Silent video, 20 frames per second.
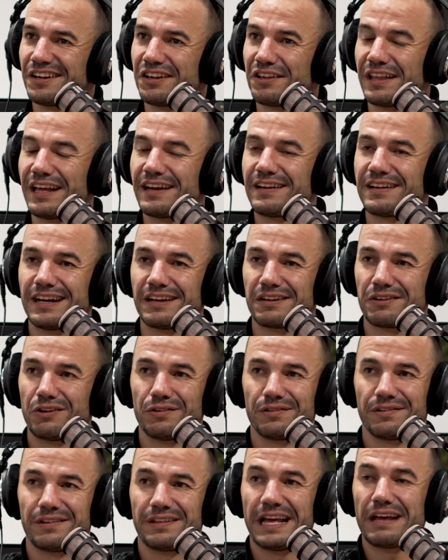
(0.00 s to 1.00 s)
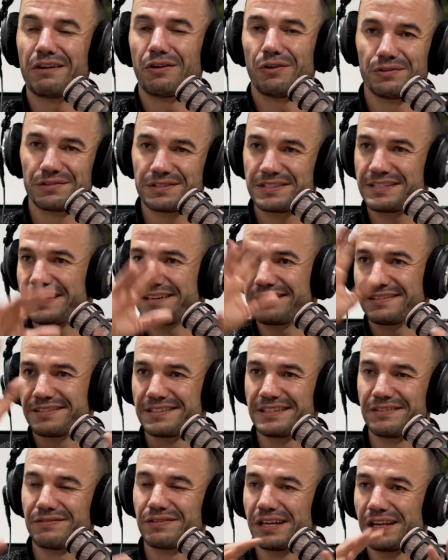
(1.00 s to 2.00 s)
that like that whole sector
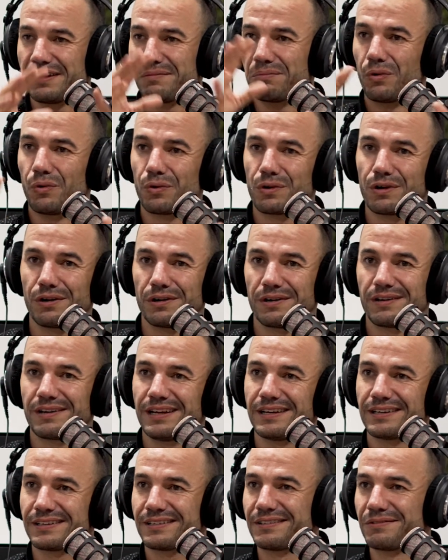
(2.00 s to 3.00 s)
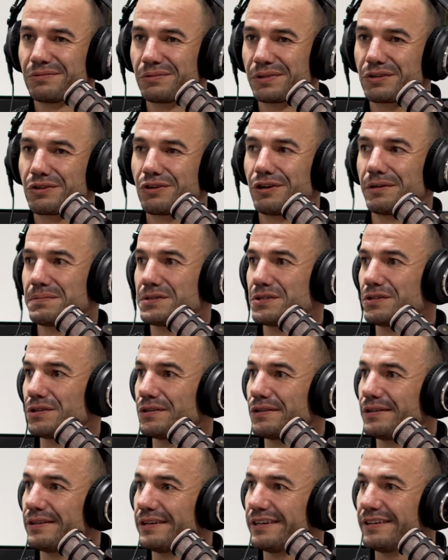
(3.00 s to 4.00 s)
is even getting more like with
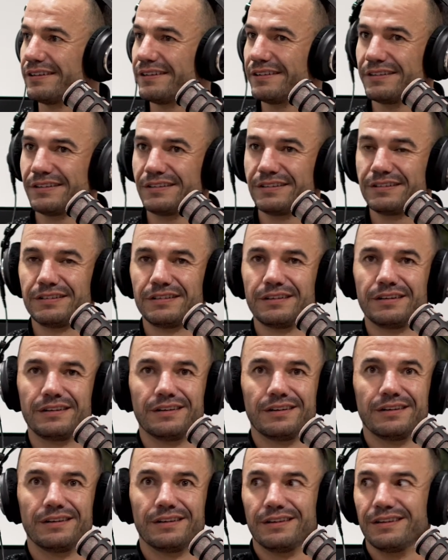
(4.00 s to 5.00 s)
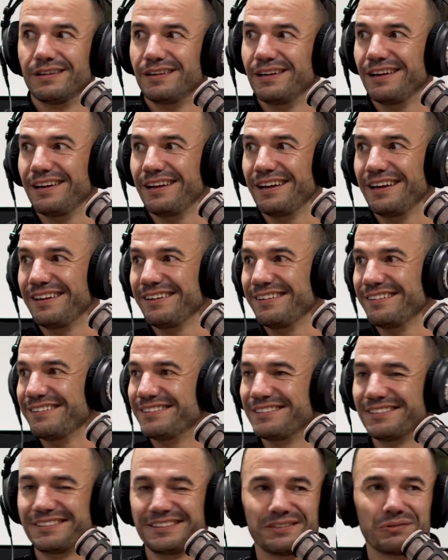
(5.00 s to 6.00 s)
crypto and Oh wow!
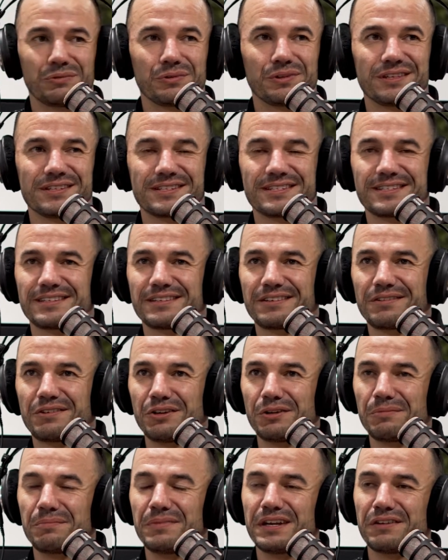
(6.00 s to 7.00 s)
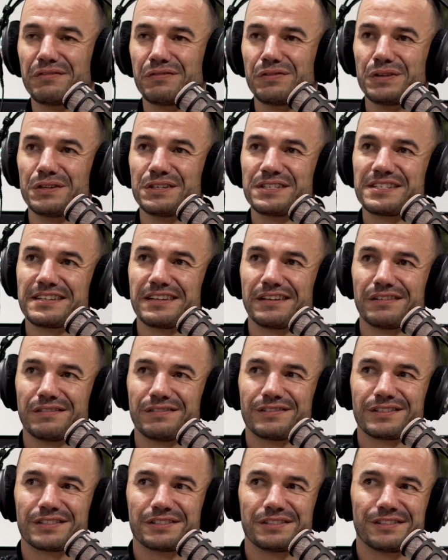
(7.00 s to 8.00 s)
And uh, all this you know metaverse
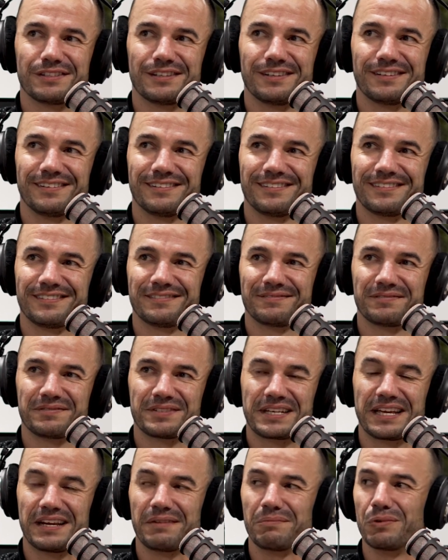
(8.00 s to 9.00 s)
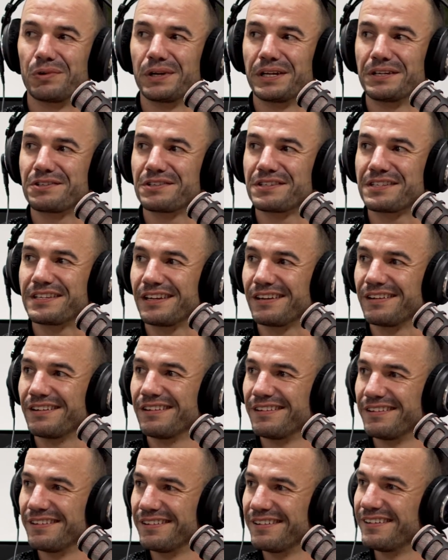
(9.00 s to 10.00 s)
stuff. So it's getting more interesting.
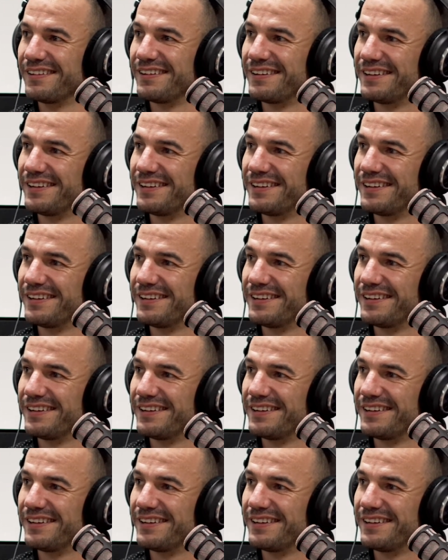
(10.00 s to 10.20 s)
Yes.